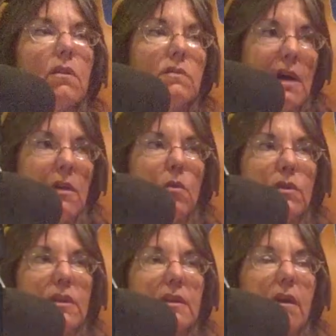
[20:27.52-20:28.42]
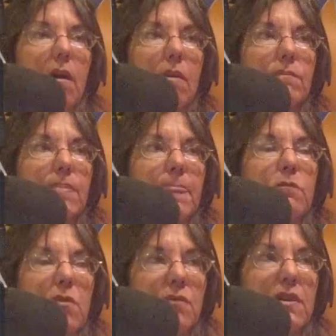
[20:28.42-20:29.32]
not only
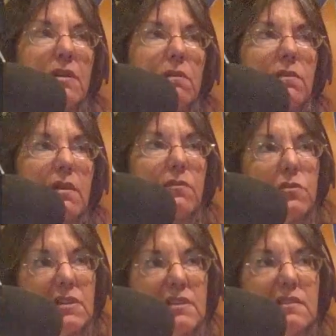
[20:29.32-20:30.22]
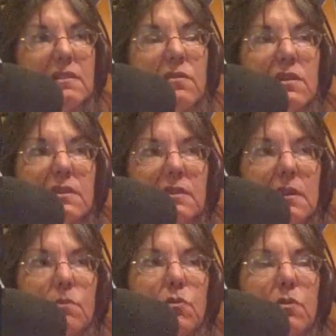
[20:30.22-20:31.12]
reveal their food sensitivities and
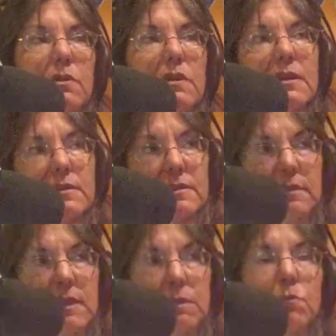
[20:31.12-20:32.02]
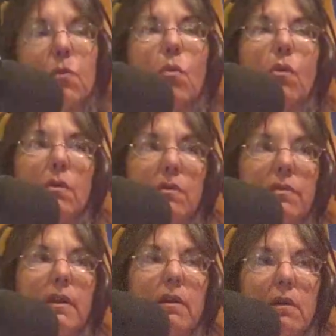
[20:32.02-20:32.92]
their poor sleep or
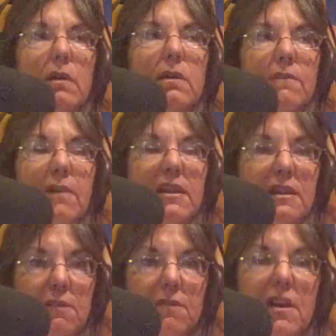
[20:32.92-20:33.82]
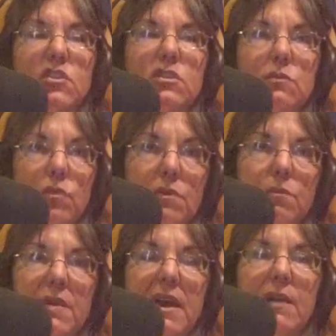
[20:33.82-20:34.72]
their fighting an infection with
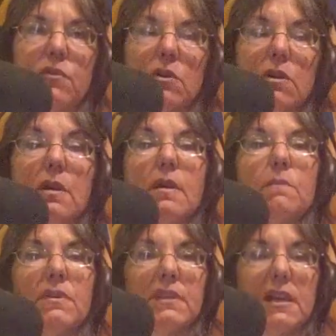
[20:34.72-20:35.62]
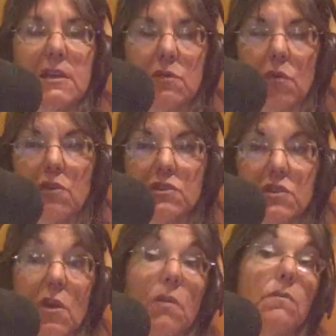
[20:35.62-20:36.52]
behavior, but they can
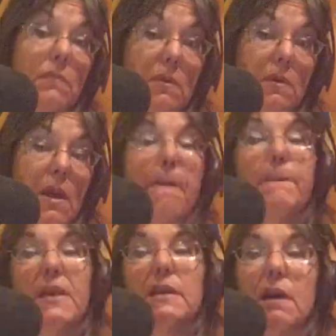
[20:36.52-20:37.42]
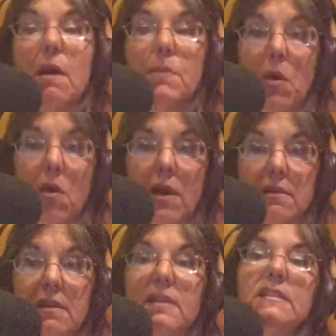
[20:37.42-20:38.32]
also pick up on